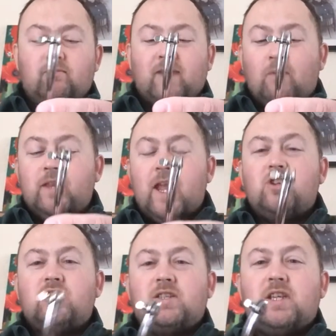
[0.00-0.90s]
down the
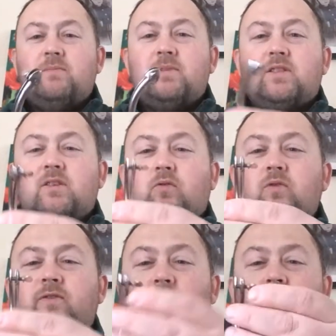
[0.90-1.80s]
edge the same as the
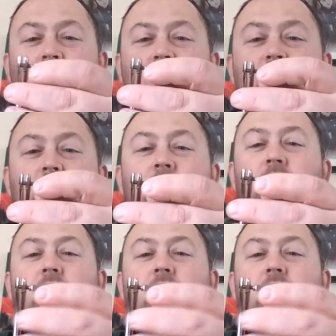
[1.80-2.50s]
groove cutter does,